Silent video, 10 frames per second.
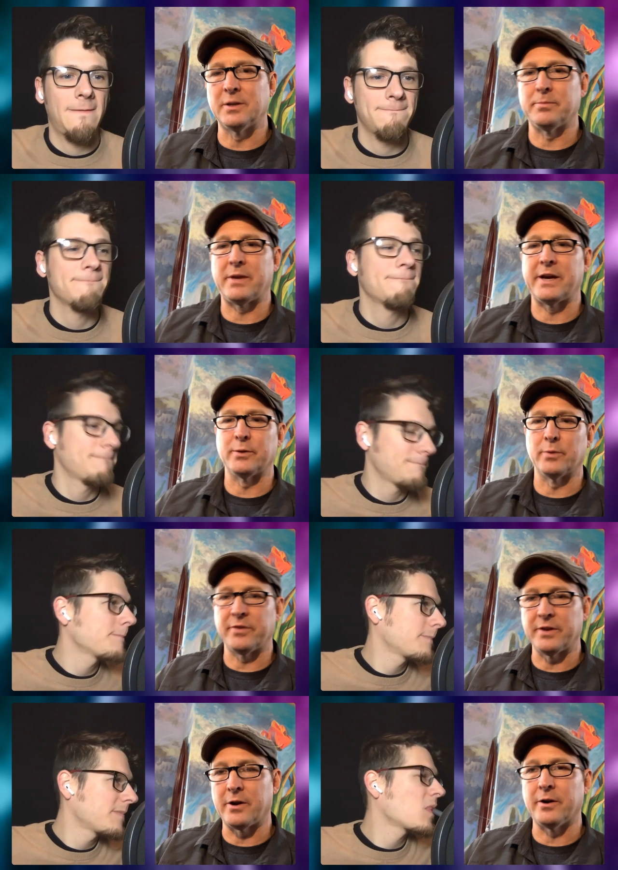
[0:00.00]
Speaker 1: combined with
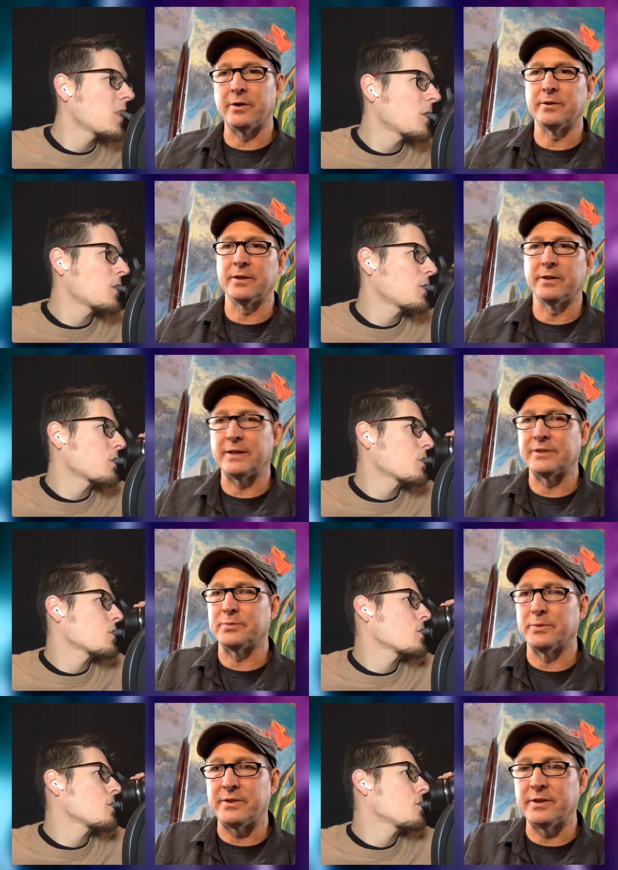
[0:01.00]
the art, and that's
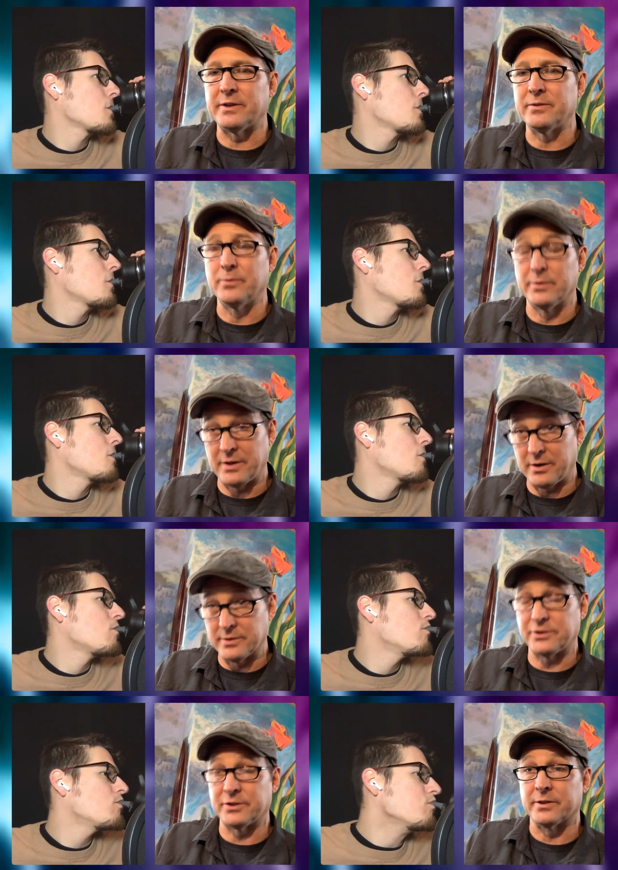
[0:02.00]
with the with the
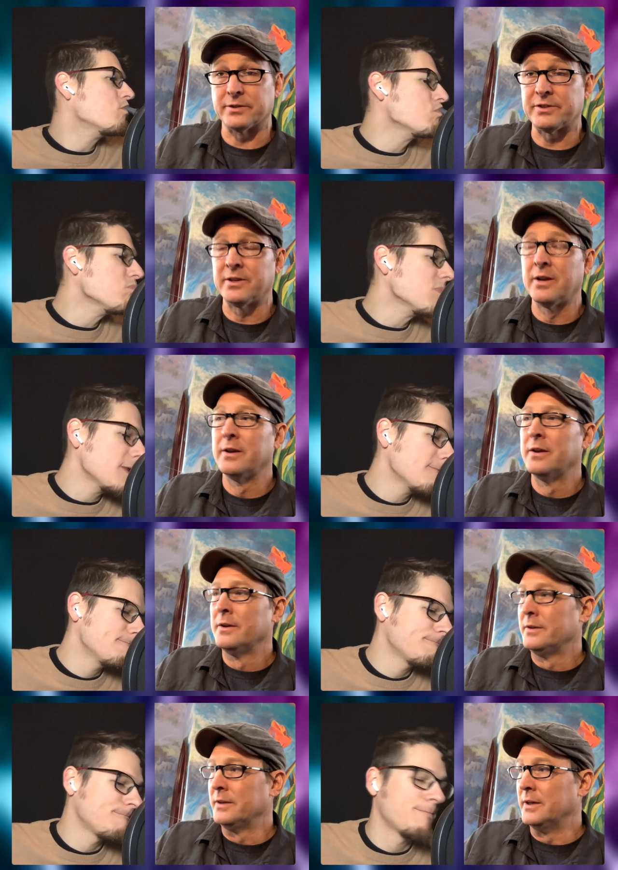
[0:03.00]
art church.
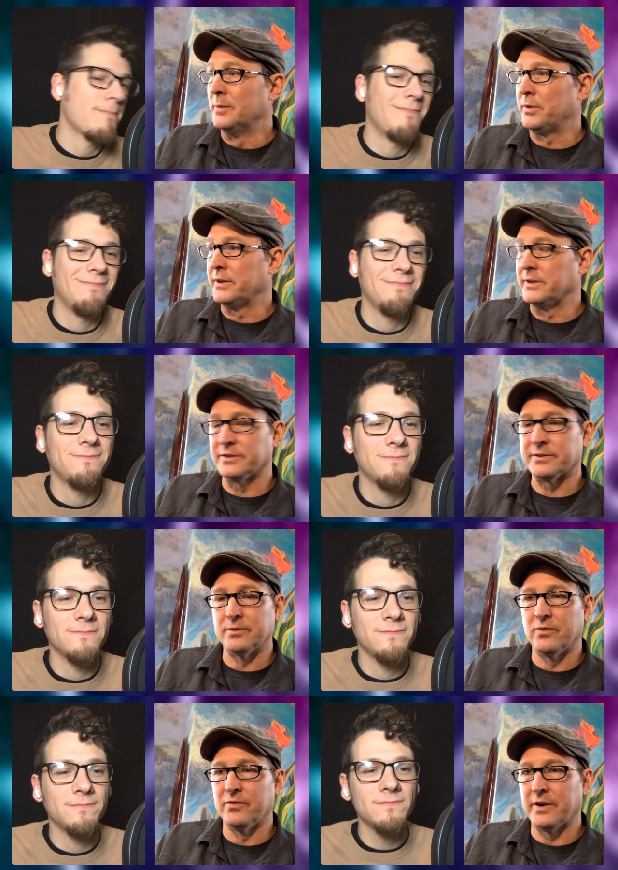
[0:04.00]
It plays
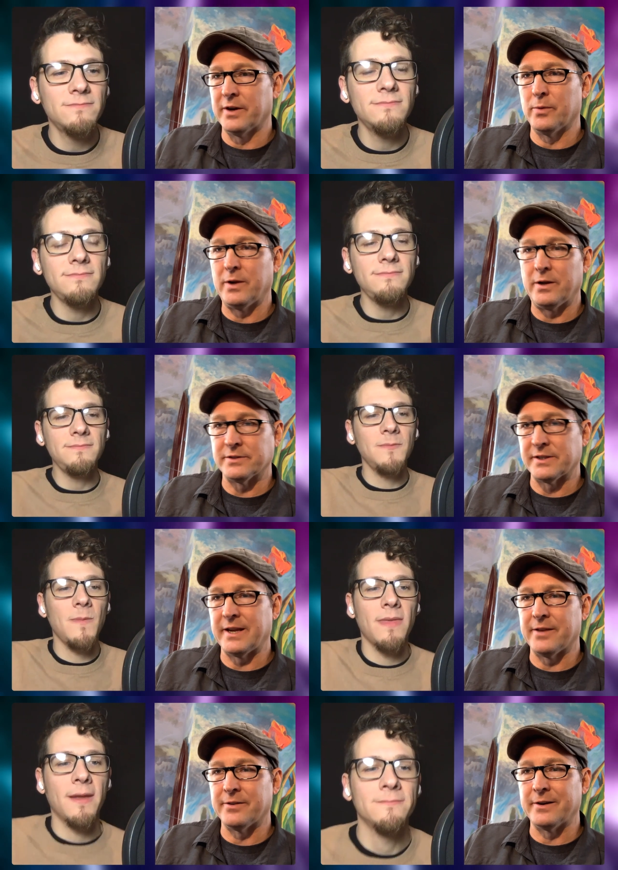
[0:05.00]
very well
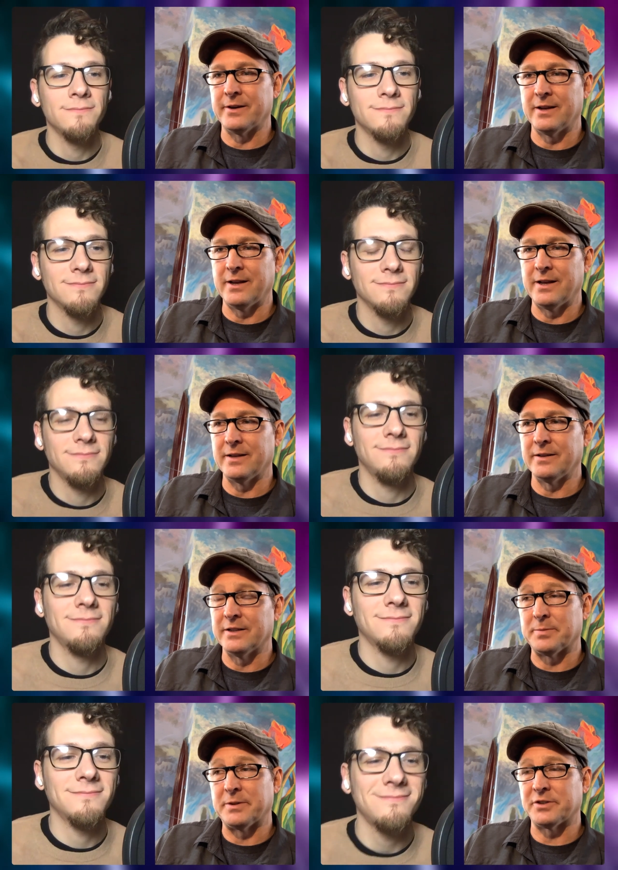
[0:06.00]
together, uh,
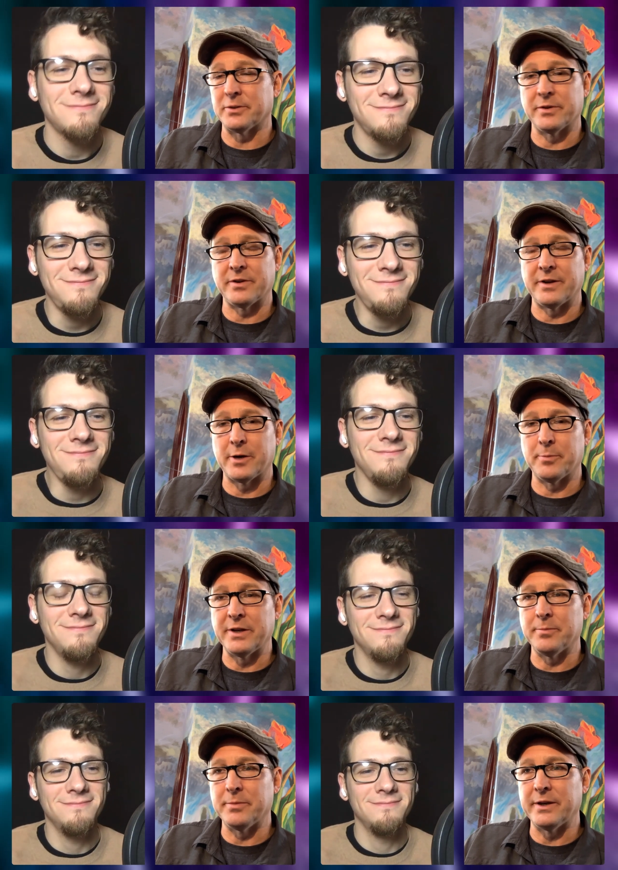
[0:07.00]
especially with an
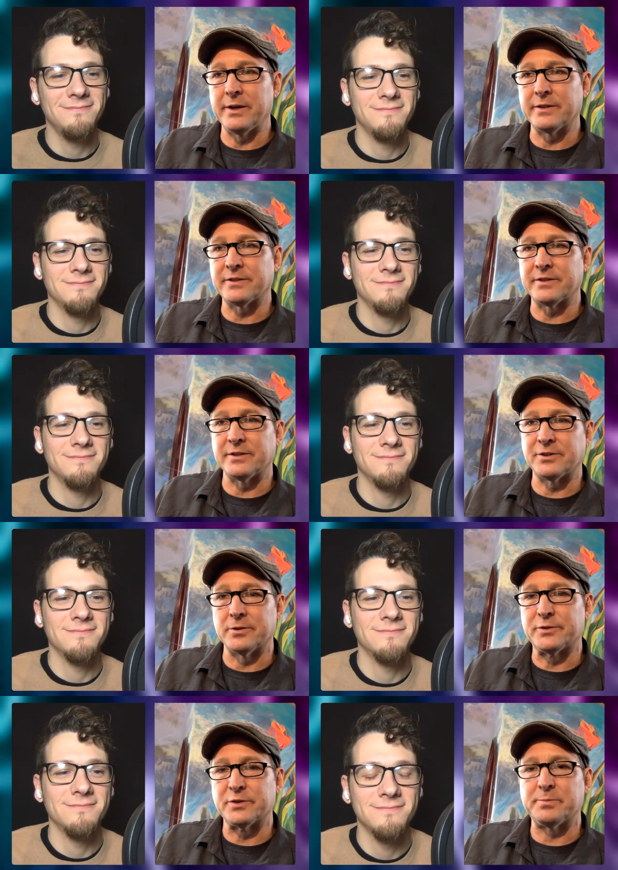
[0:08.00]
Airbnb. It's the
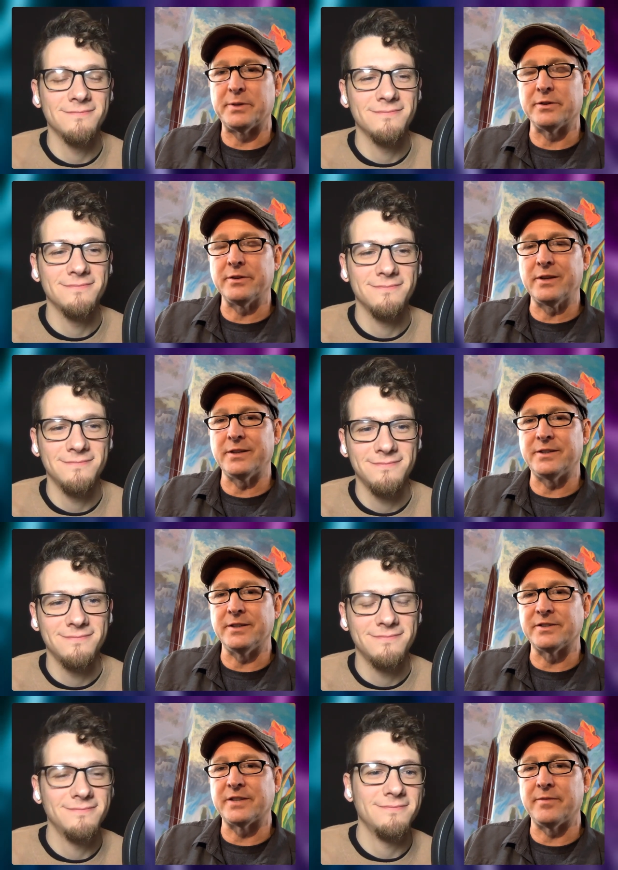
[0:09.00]
church was built in
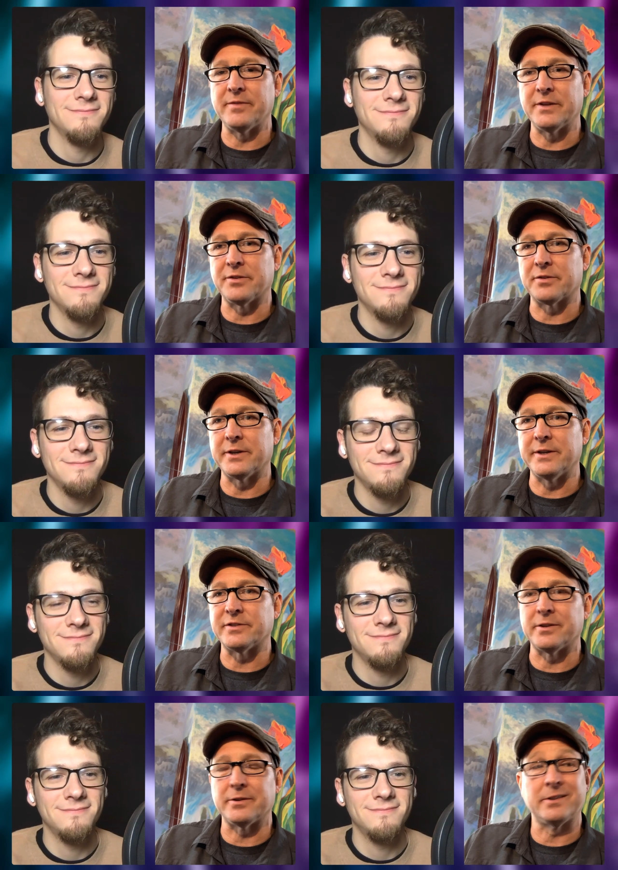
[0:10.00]
1873,
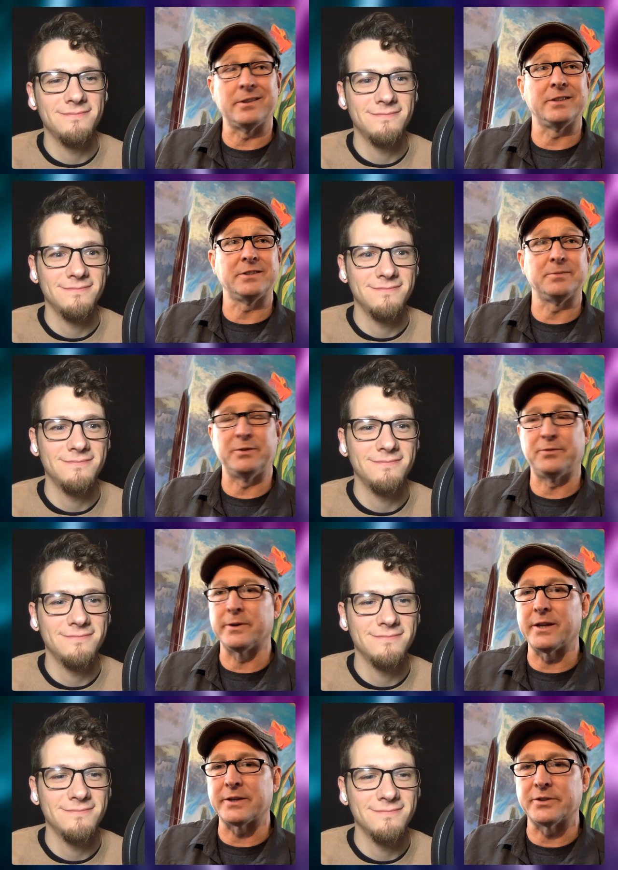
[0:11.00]
so you know that's
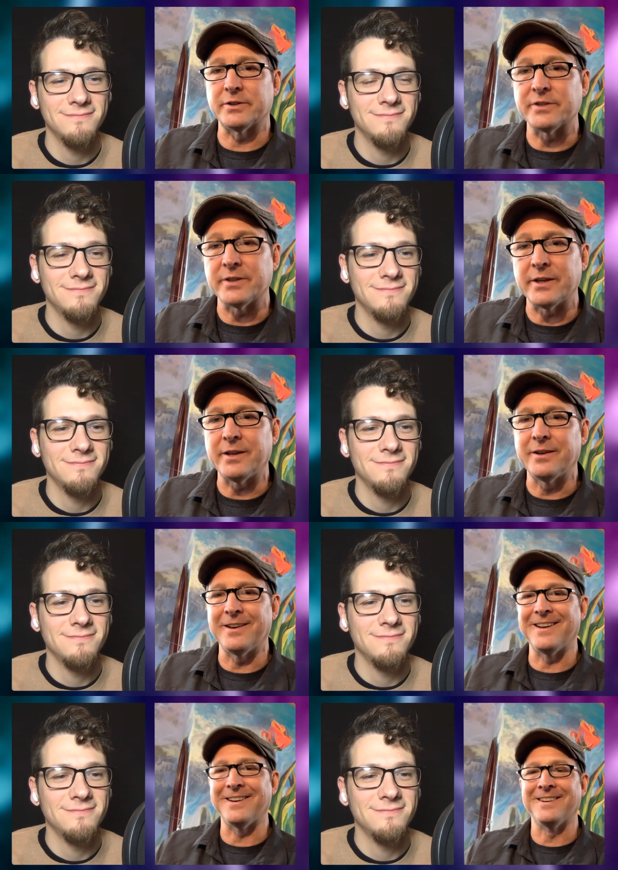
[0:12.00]
before electricity,
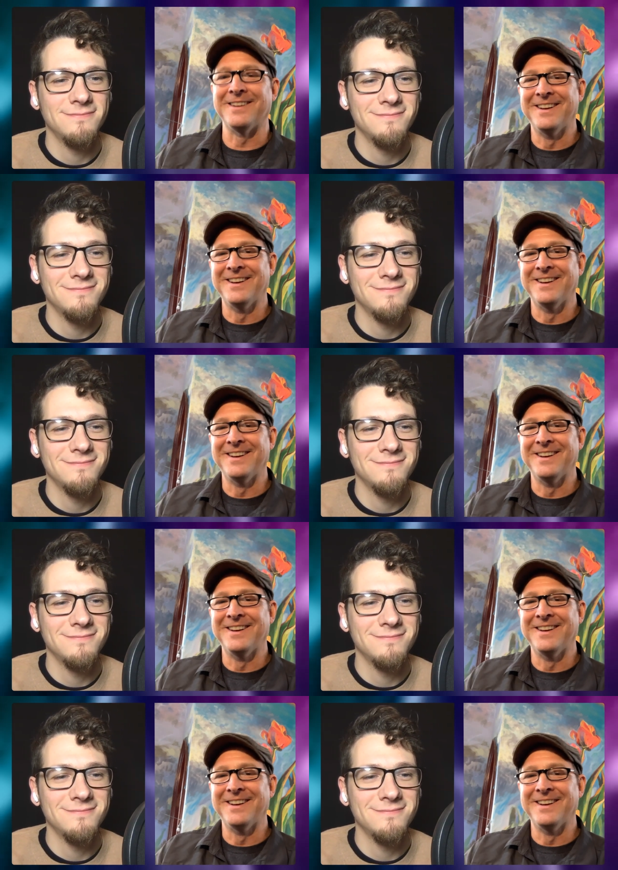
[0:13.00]
and